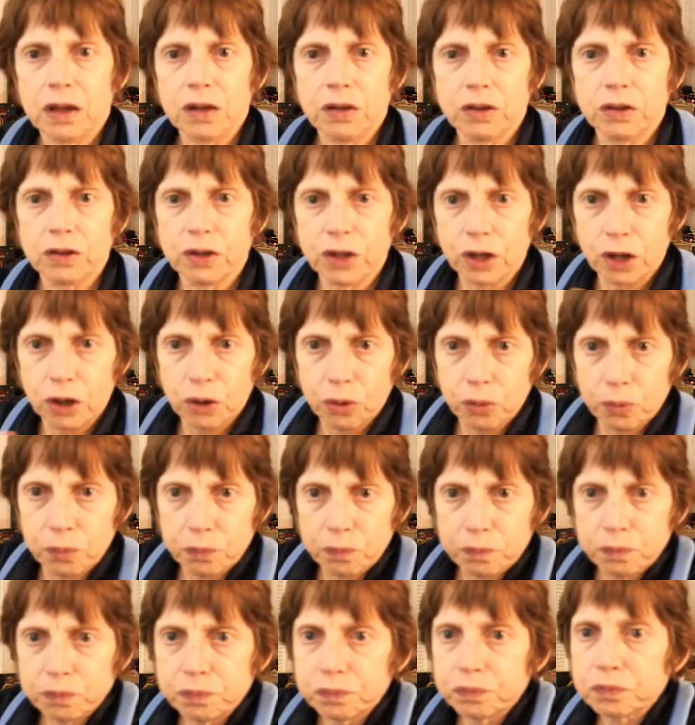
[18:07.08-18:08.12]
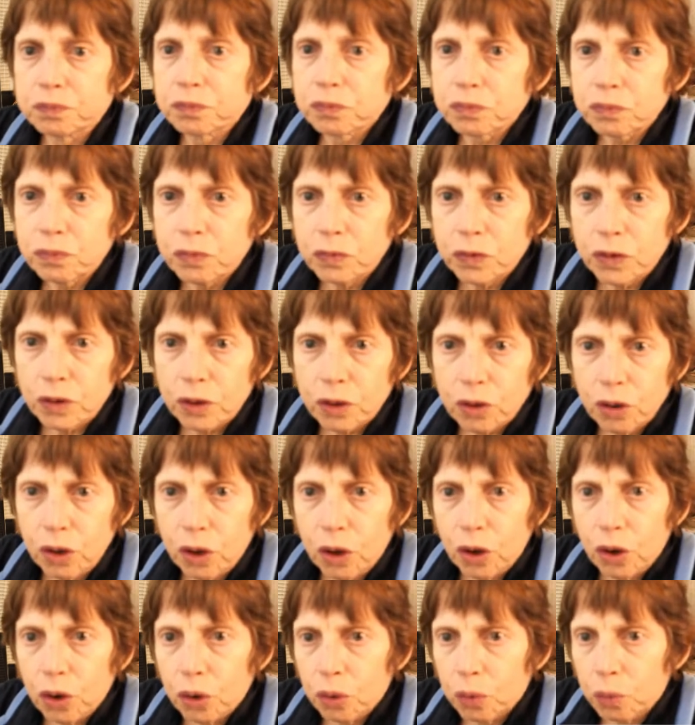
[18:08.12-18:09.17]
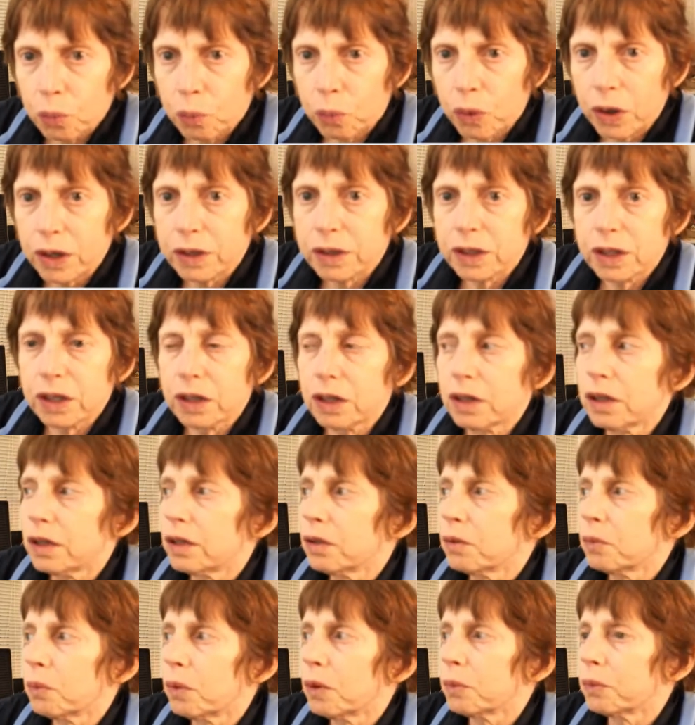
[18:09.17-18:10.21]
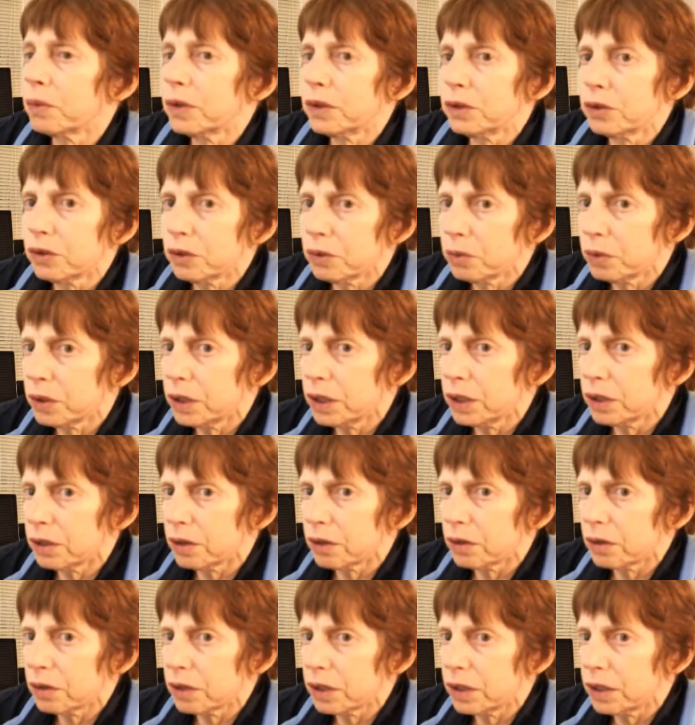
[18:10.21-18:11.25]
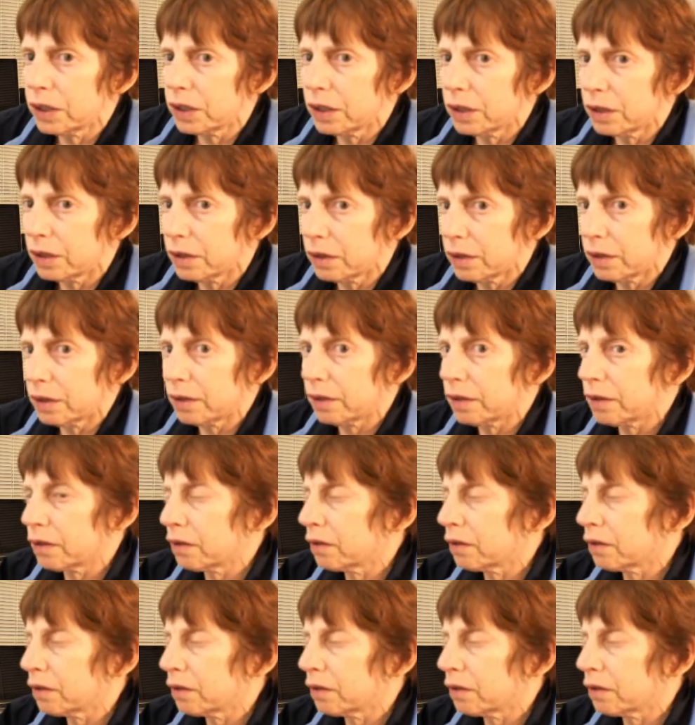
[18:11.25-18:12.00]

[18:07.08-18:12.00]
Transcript: So what we do here is